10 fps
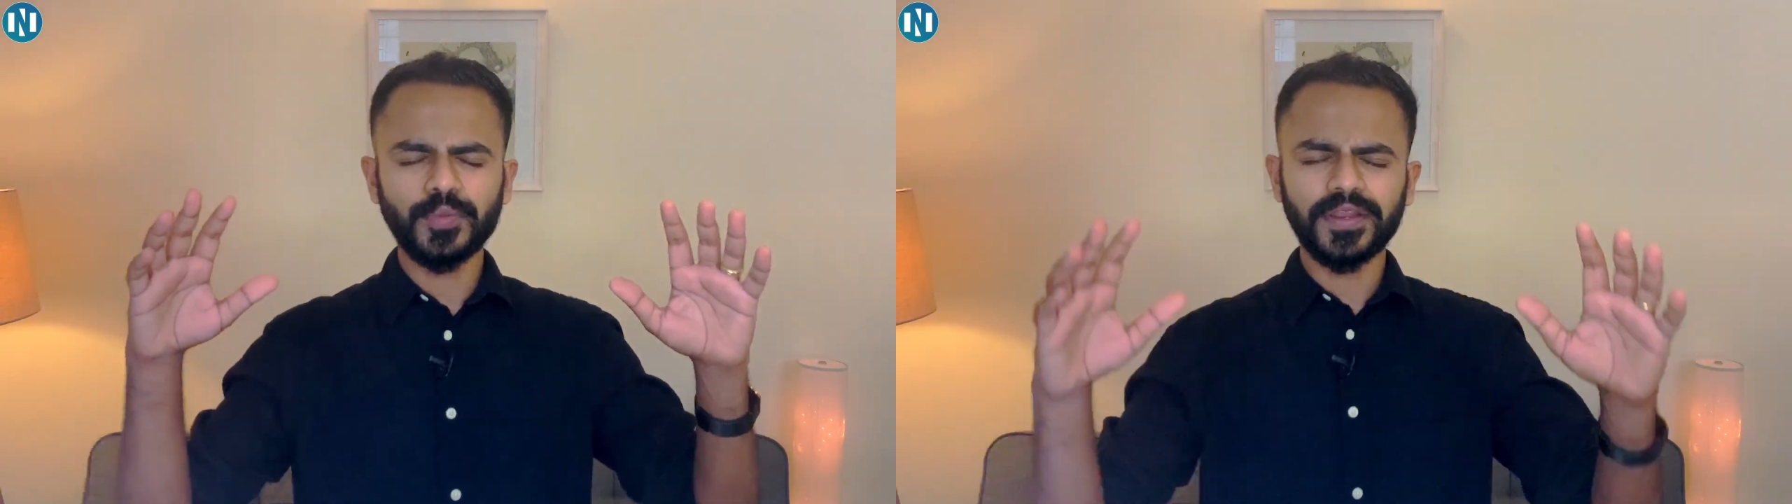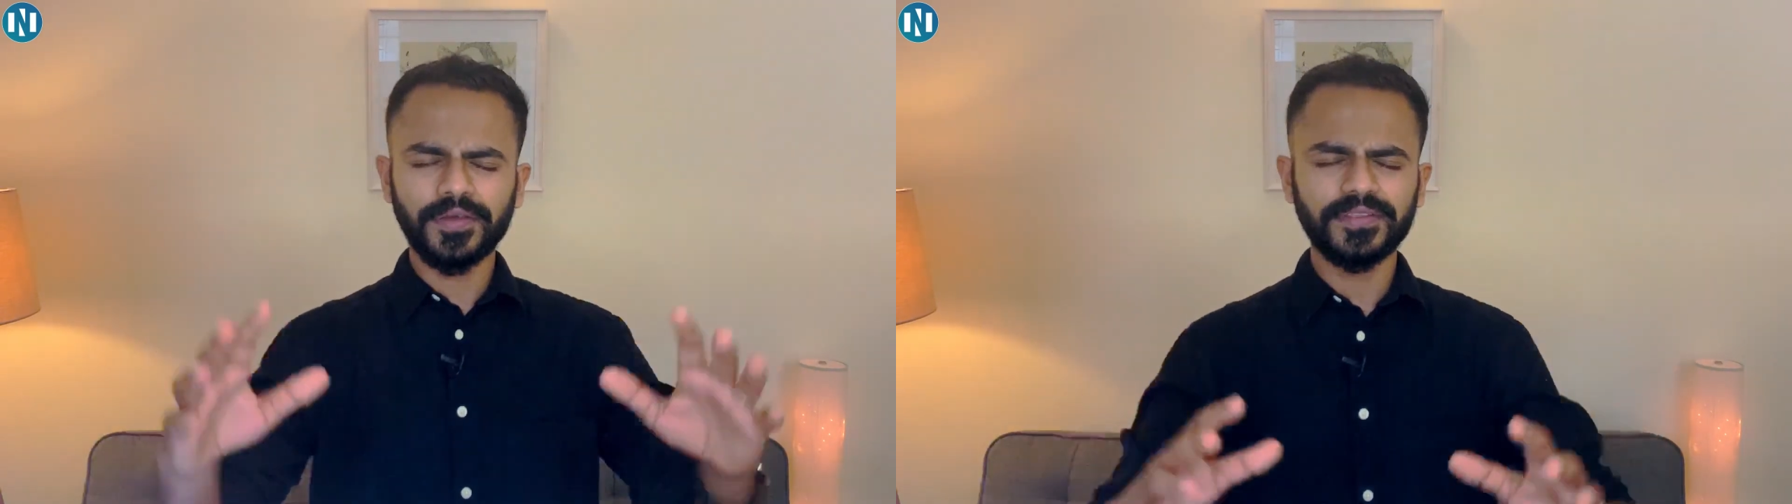
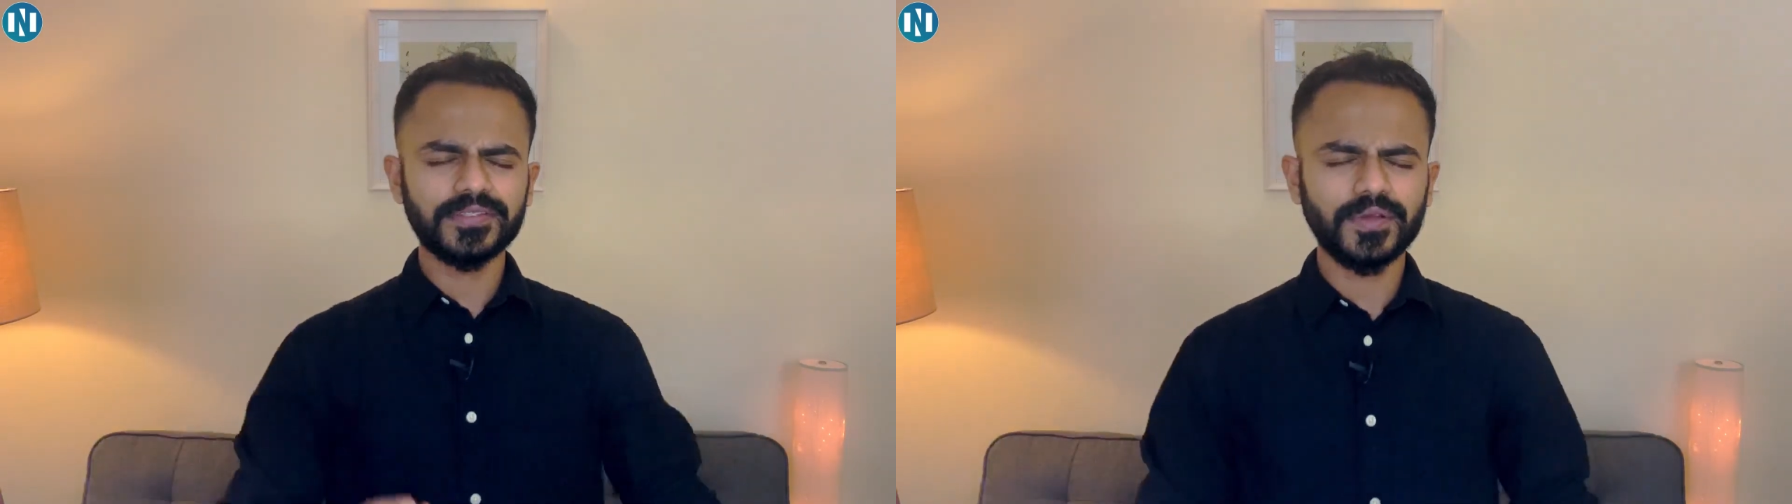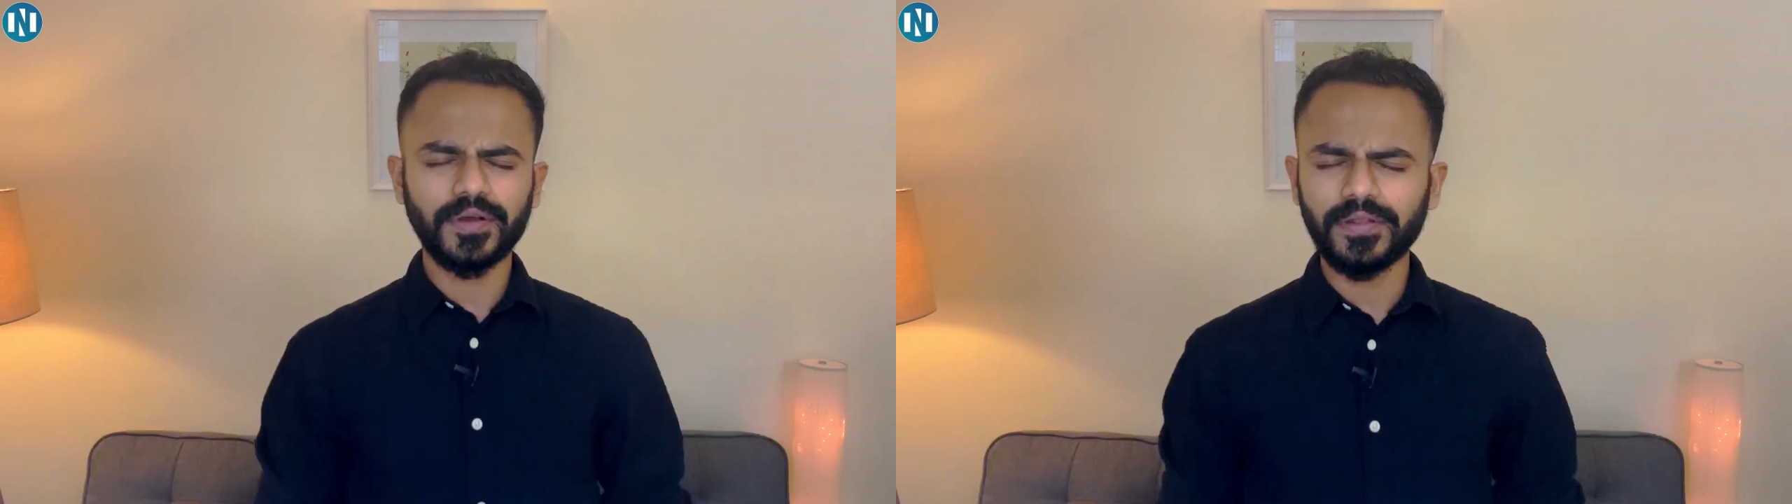one on
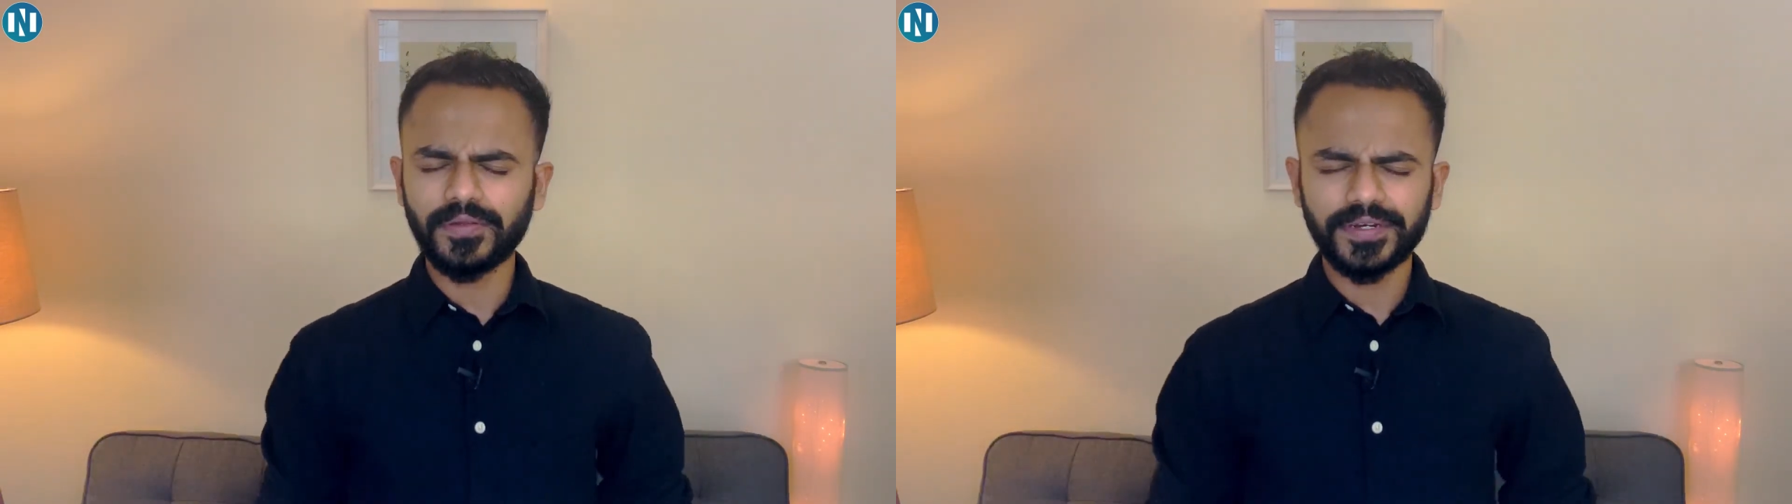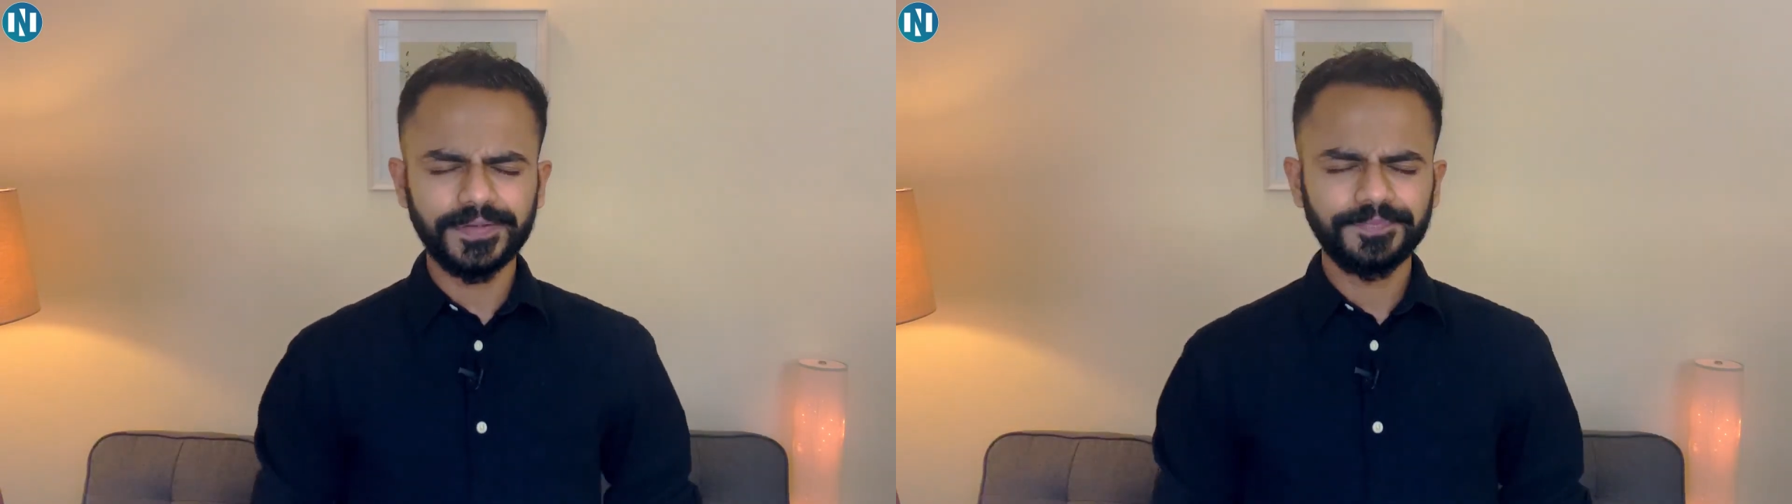this call,
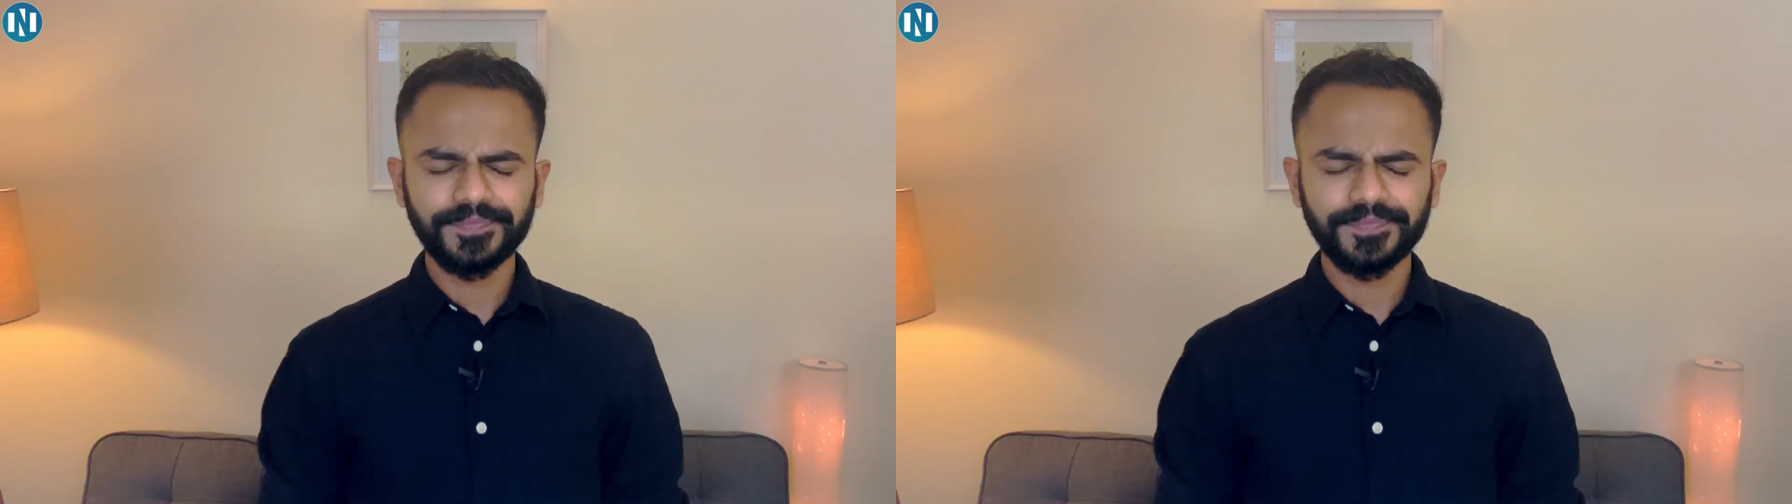Lord.